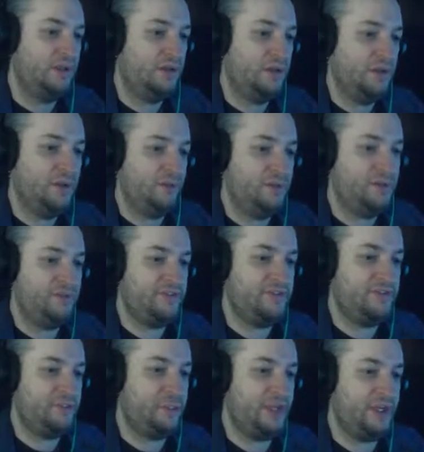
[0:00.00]
Uh, we even
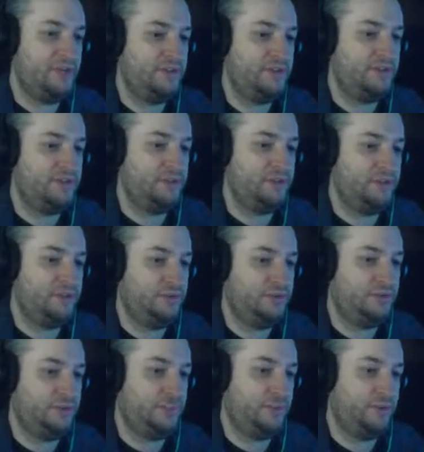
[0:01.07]
supplied the stone
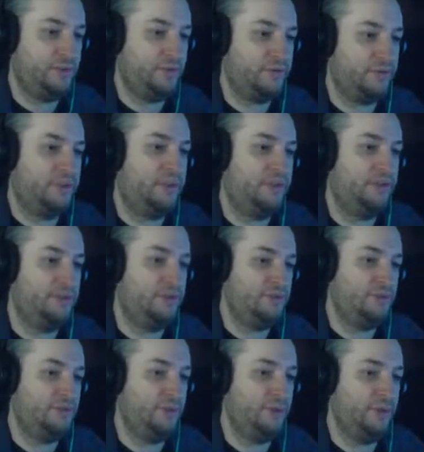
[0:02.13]
used to build uh,
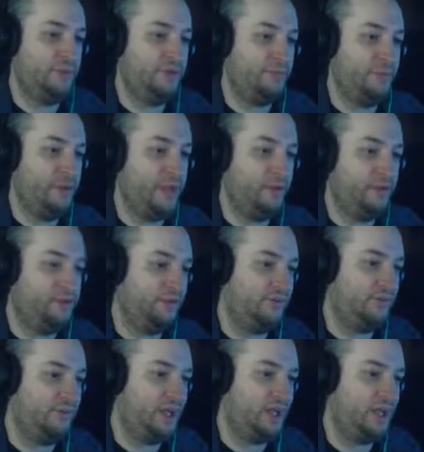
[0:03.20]
used to build the
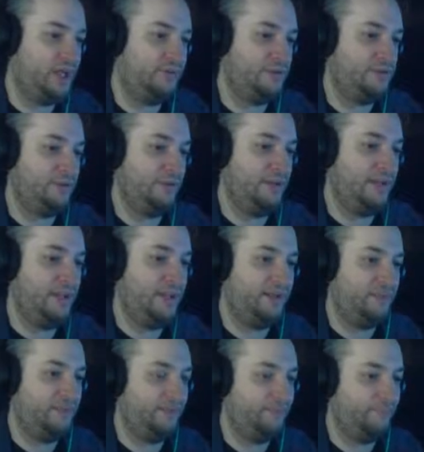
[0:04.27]
palace. Ah, those were the
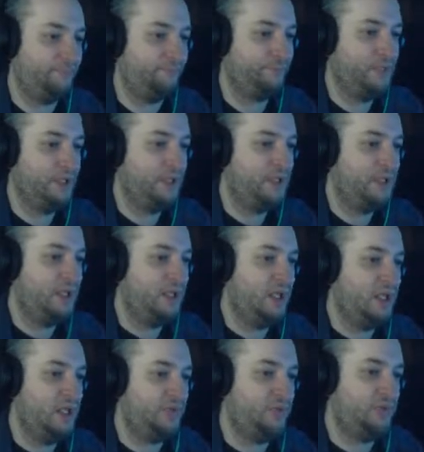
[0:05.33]
days.
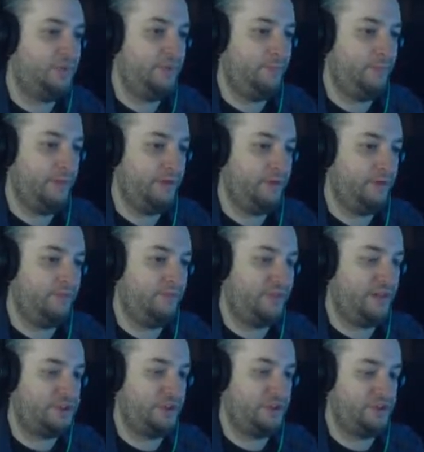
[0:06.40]
It was the Imperial
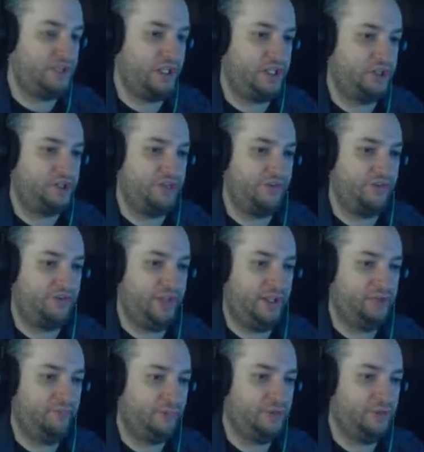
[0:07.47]
invasion that changed everything.